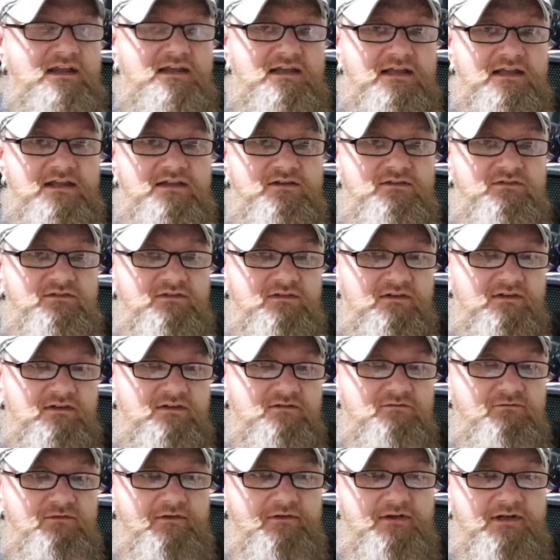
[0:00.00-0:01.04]
is
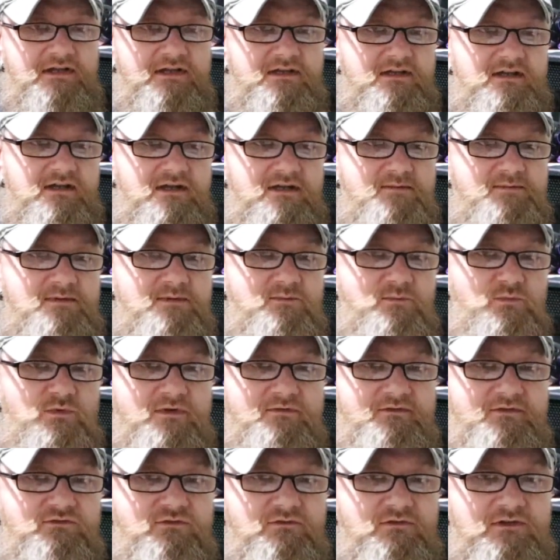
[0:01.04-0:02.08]
very in keeping
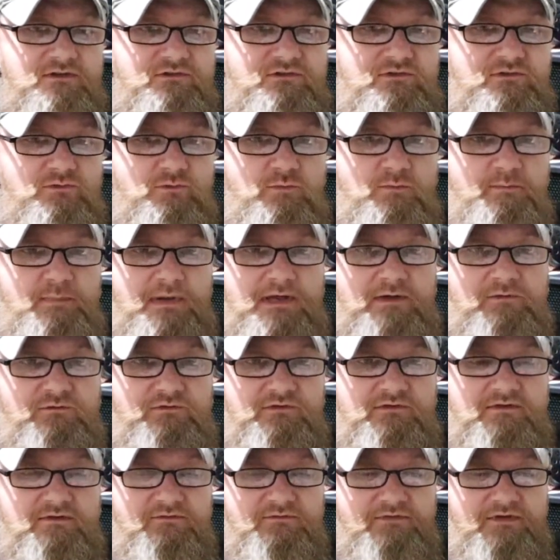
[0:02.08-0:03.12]
with a traditional
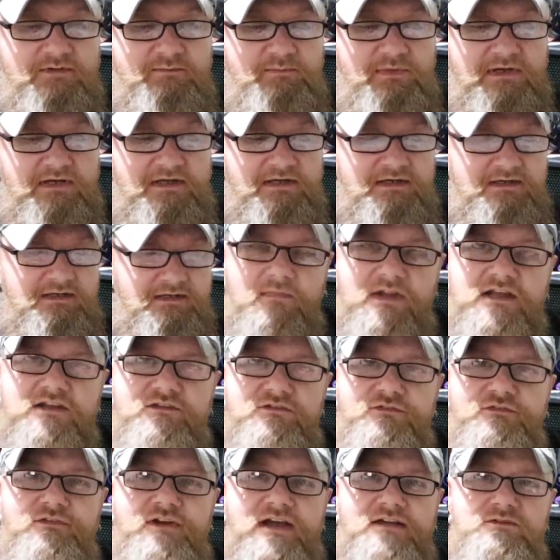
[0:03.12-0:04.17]
Belgian witbier.
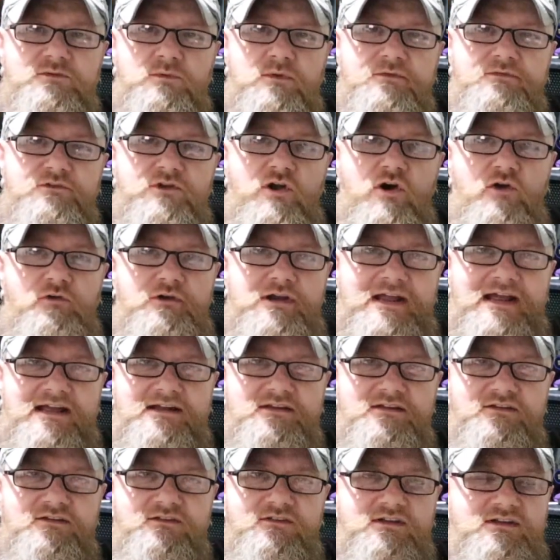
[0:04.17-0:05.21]
It's flavoured with
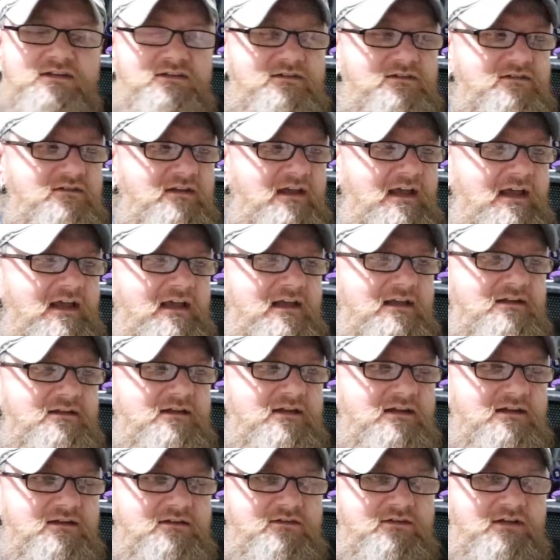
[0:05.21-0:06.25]
coriander seeds, and
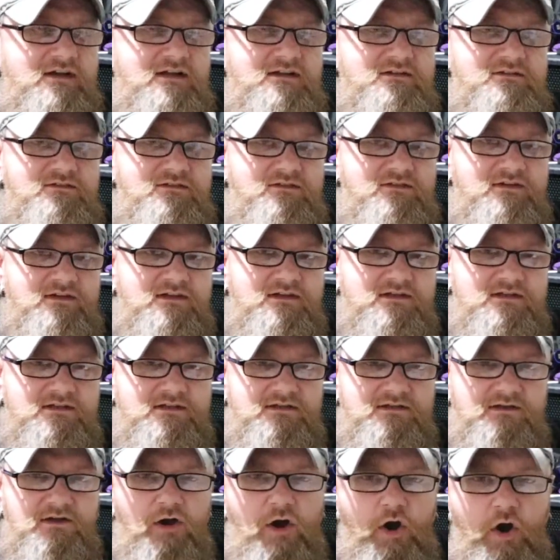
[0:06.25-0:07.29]
it contains
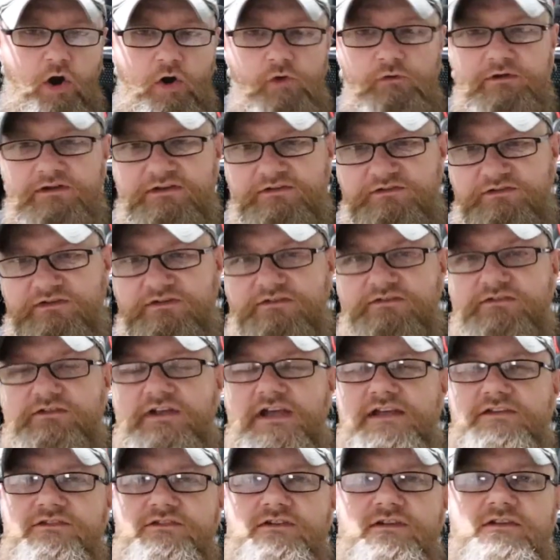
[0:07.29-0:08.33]
the orange
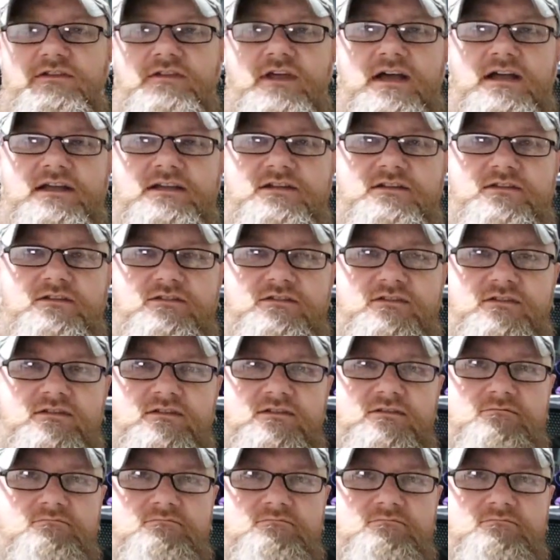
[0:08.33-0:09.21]
zest that is